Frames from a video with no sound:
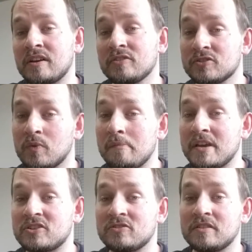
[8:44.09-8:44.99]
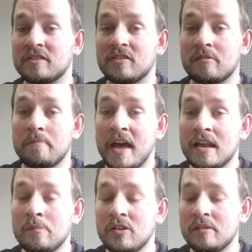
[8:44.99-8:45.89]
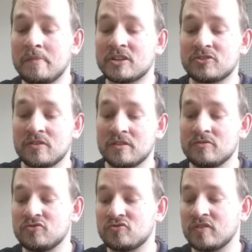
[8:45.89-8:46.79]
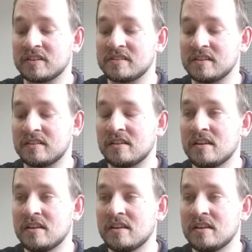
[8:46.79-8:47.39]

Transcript: You just want to make sure that they're compatible and make sure that you trust it.